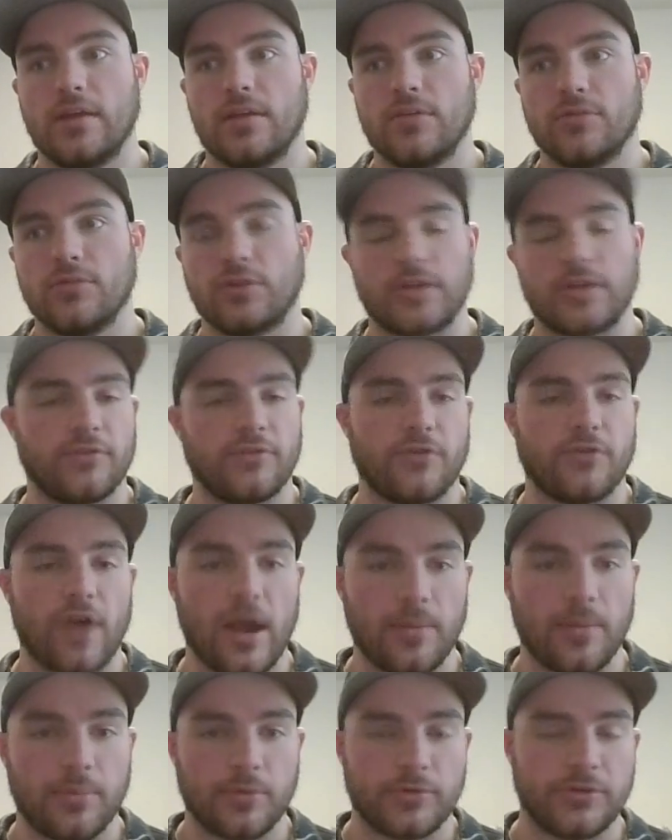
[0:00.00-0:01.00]
looking for
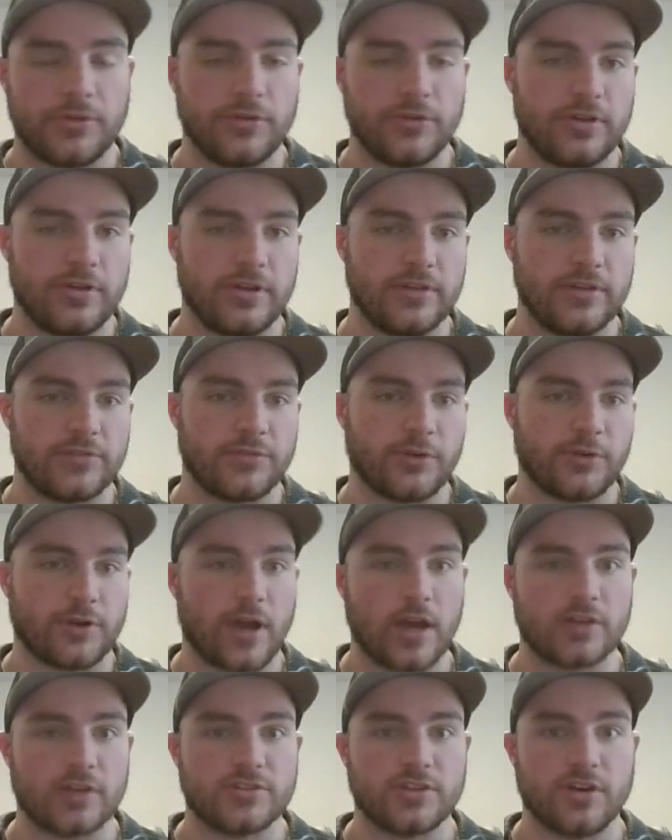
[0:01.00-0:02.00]
opportunities for
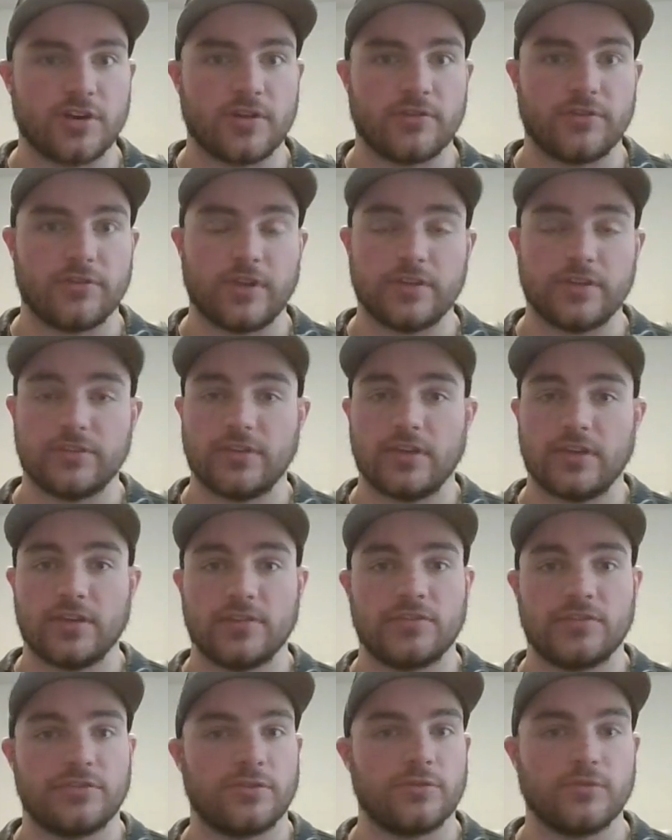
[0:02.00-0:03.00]
cost share on
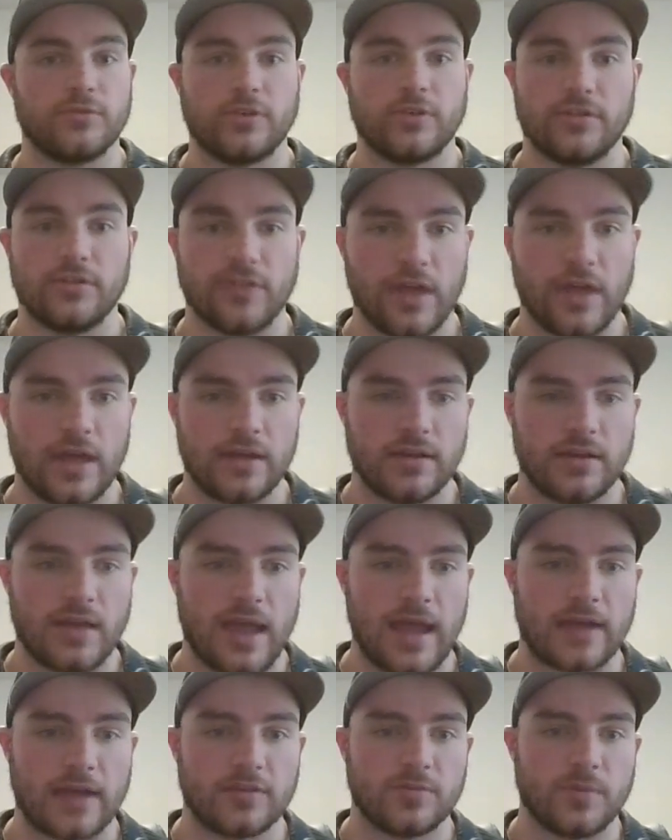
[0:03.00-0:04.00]
fencing, certainly let
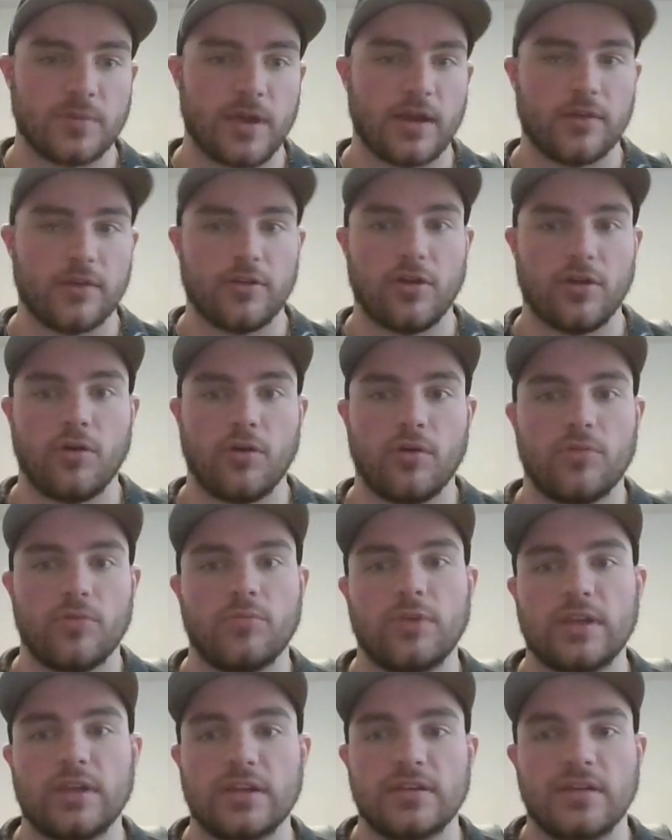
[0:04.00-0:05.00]
AgSpire know
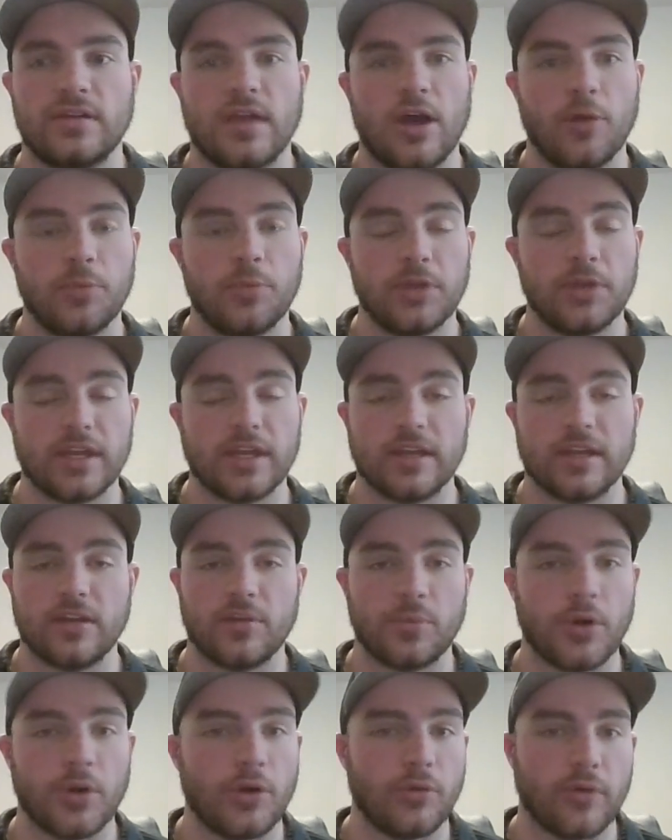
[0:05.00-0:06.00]
and we can help you get in
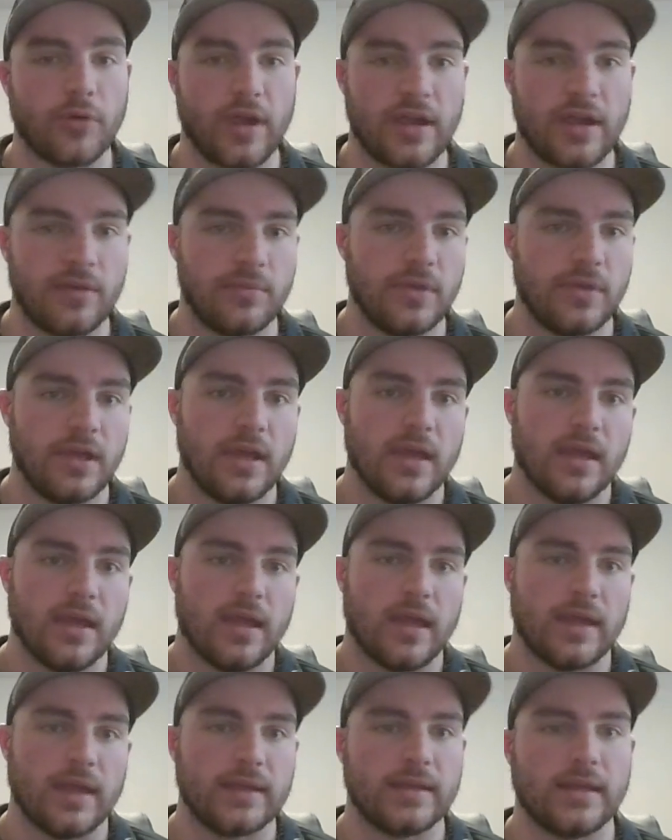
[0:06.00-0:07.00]
a program
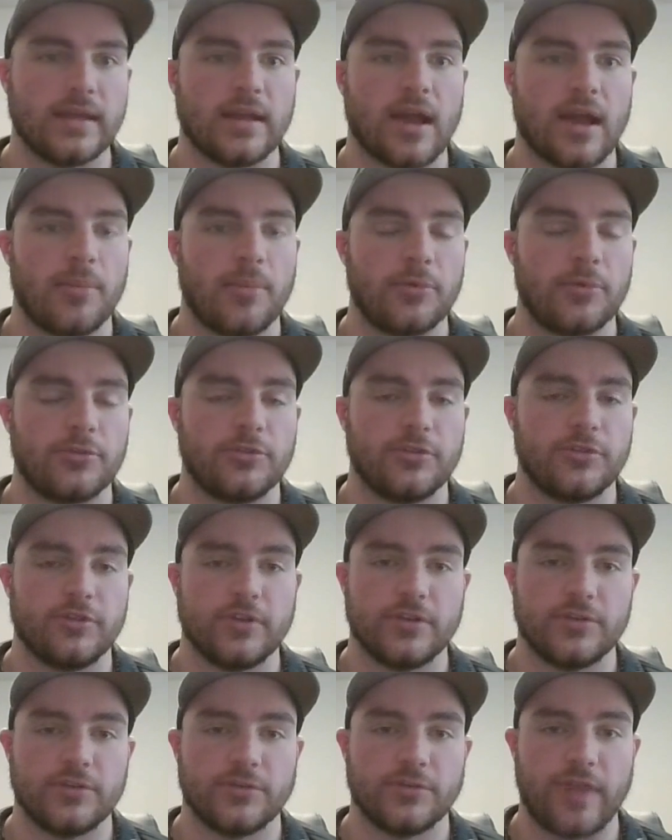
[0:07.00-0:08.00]
and get
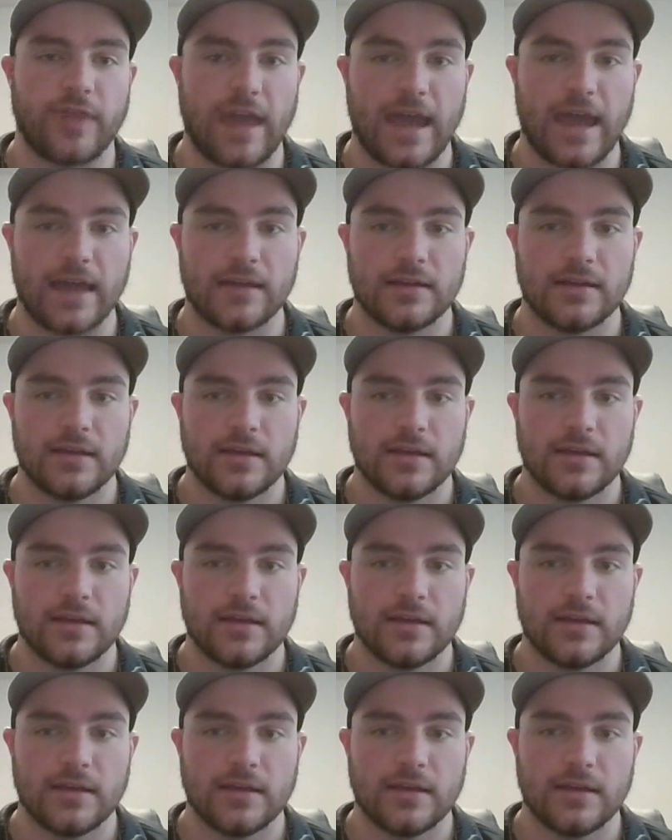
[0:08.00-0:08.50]
opportunities for that.